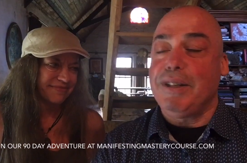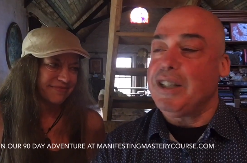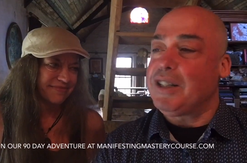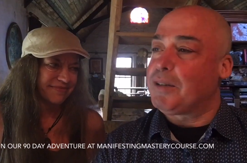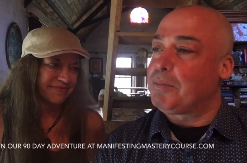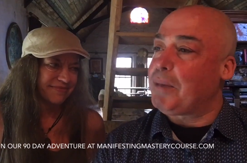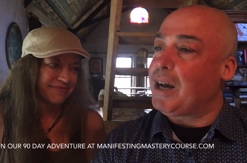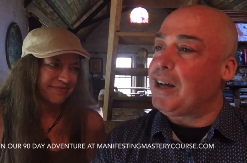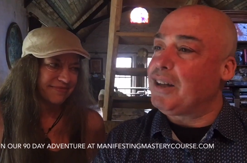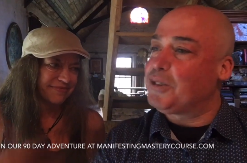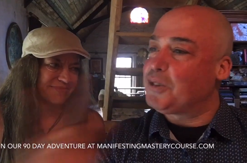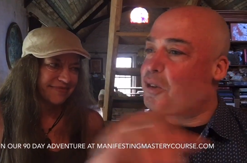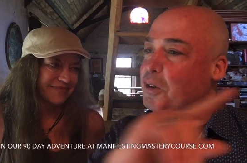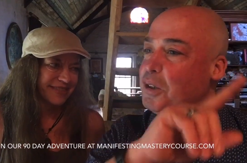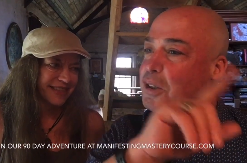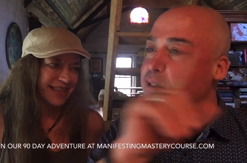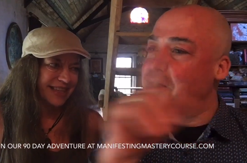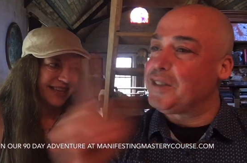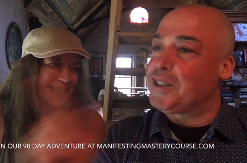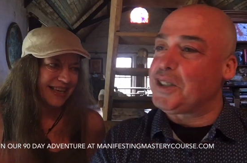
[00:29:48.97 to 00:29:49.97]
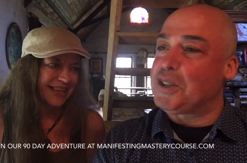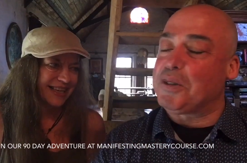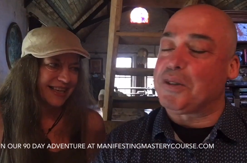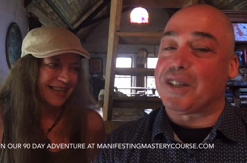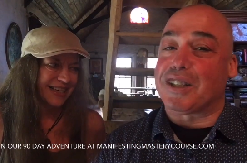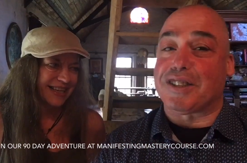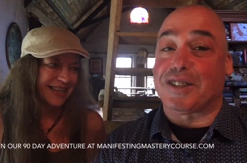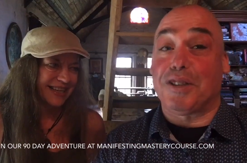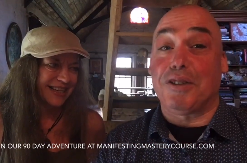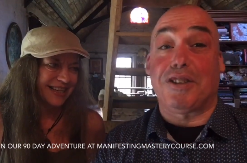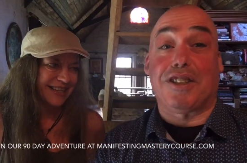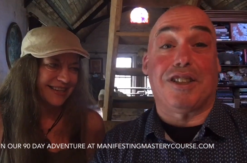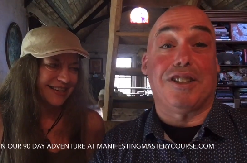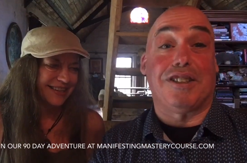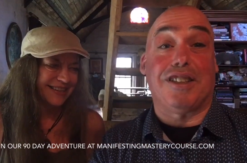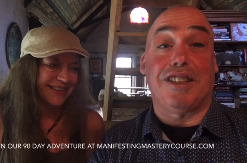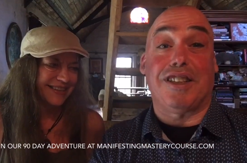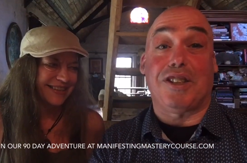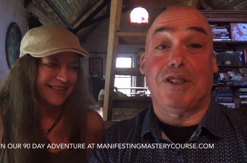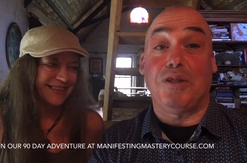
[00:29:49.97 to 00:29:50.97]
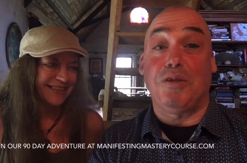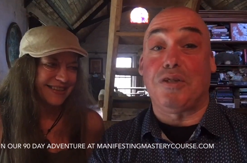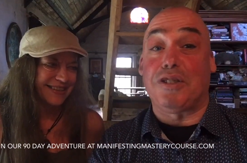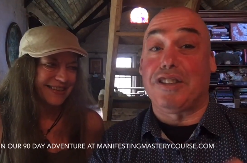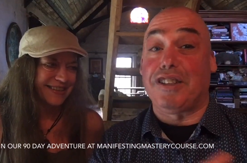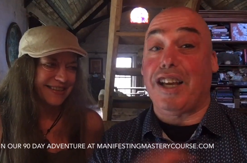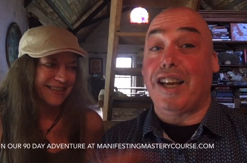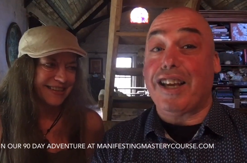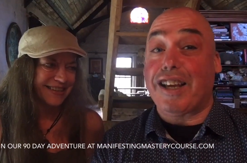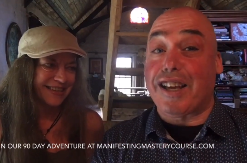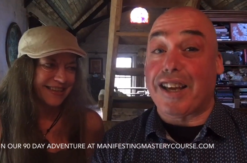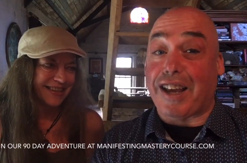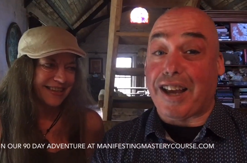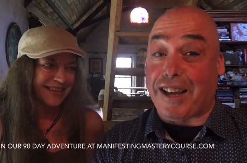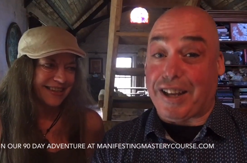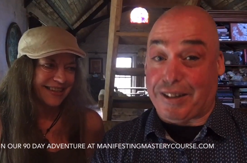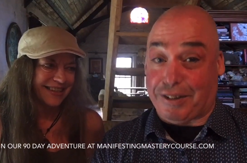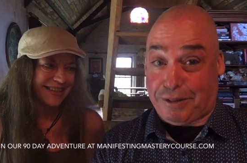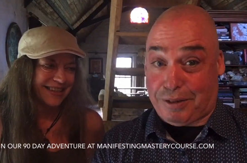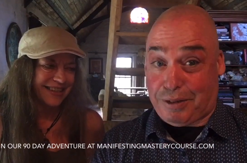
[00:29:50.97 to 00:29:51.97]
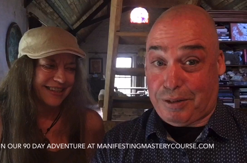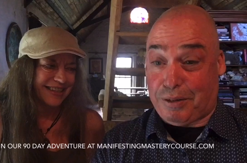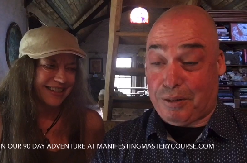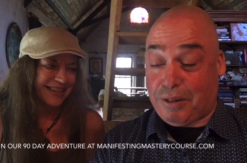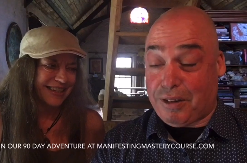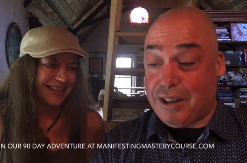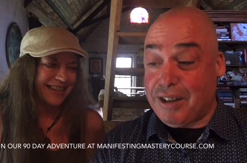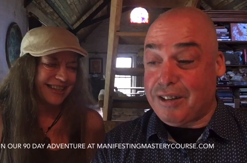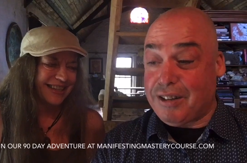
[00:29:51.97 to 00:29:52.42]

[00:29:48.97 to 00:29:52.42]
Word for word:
Speaker 1: could bounce all over the U.S. It could take you decades, right?